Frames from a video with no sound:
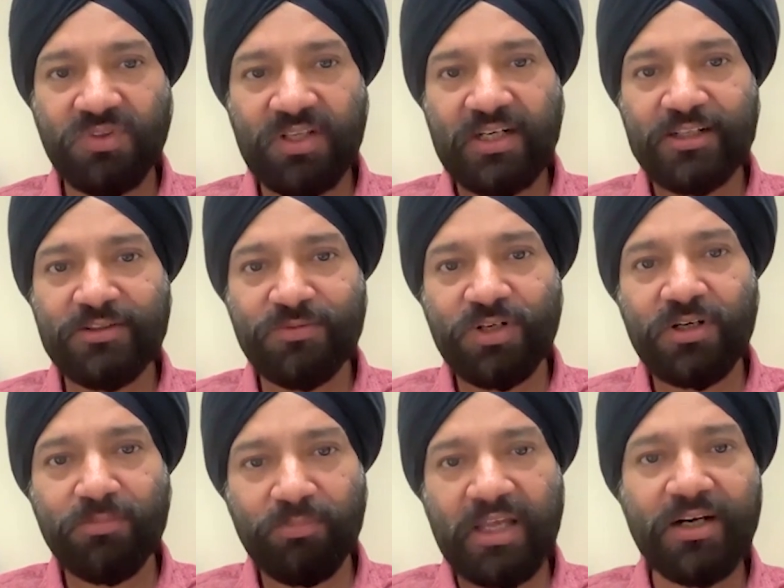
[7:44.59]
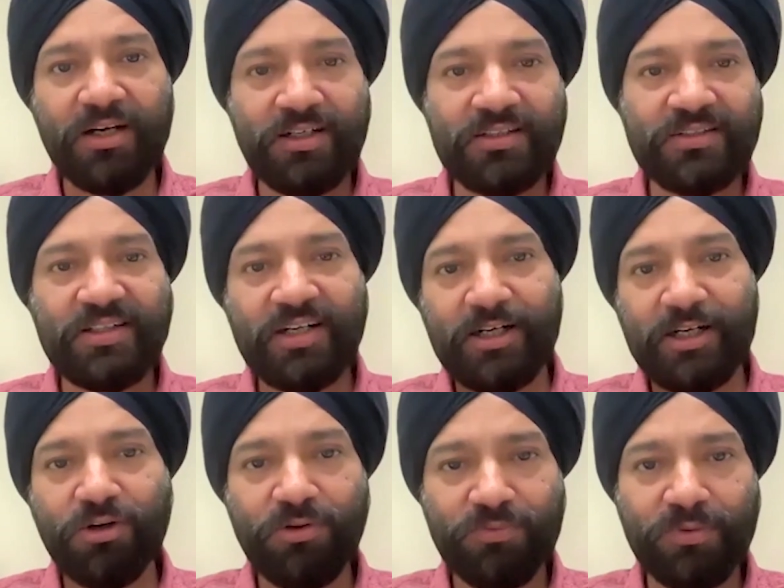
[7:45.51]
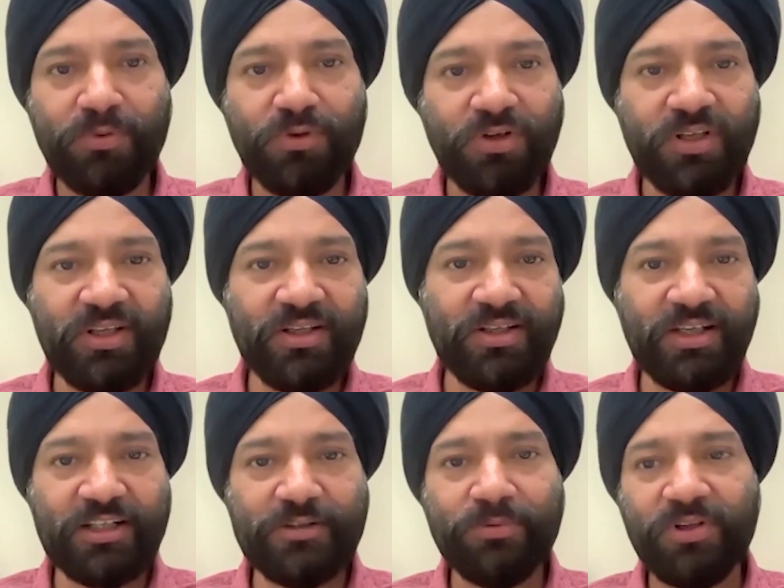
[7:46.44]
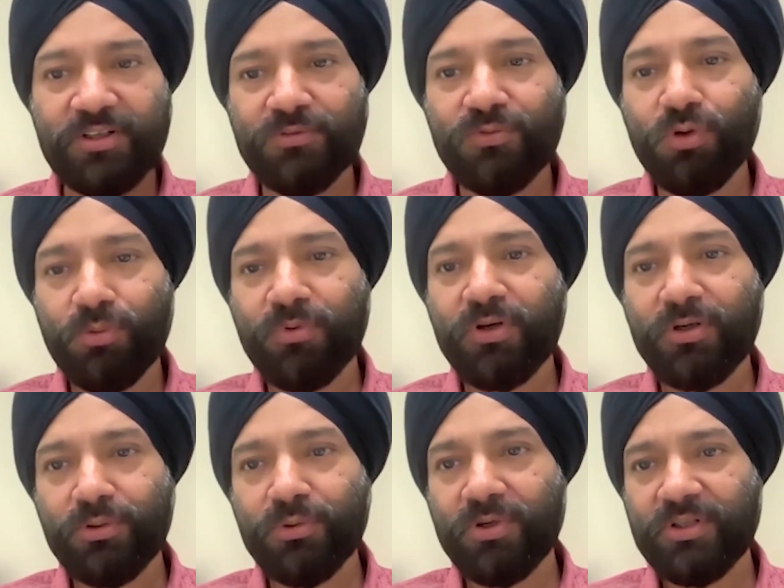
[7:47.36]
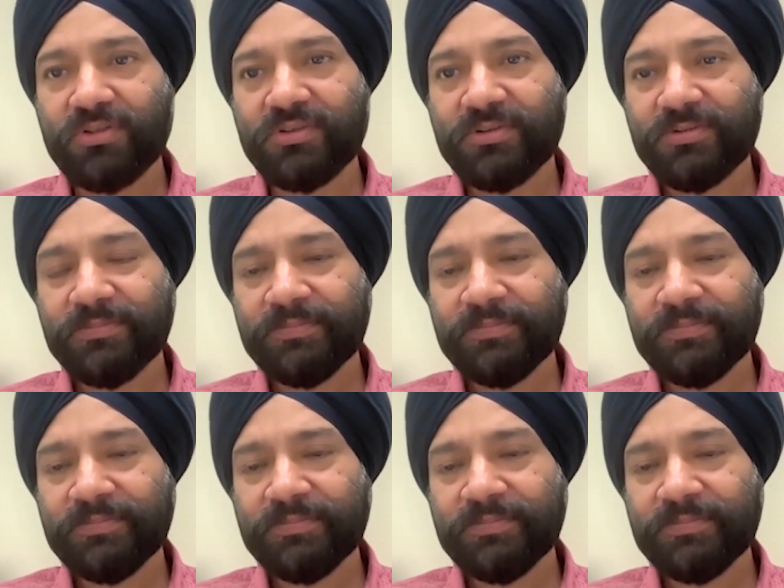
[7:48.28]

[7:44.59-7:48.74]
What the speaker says: That is what my understanding of employee experience 4.0 is.